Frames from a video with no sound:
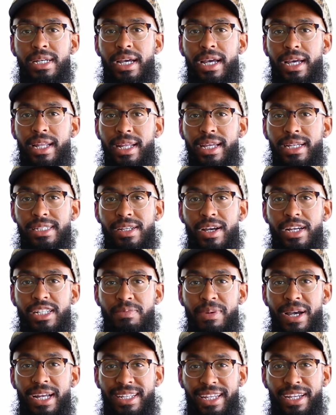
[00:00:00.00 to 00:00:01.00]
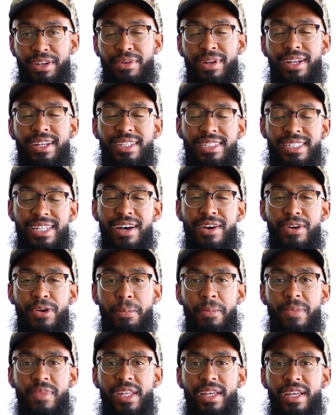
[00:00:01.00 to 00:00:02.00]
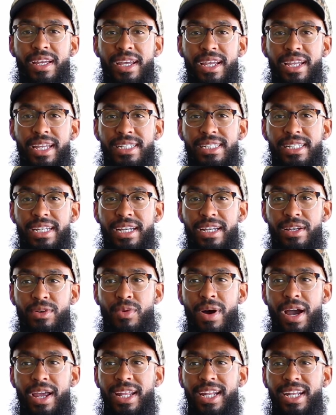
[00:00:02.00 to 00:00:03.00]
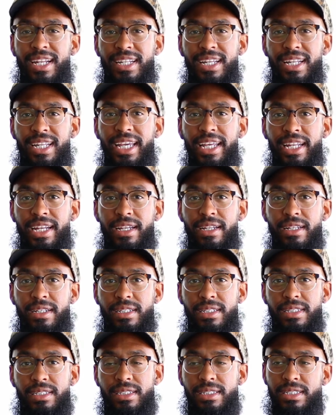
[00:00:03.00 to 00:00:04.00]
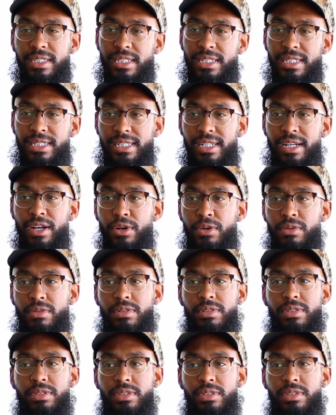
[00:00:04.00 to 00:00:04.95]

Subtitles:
And then so I was about to get ready to talk, and he said, why you didn't delete it? I said, oh,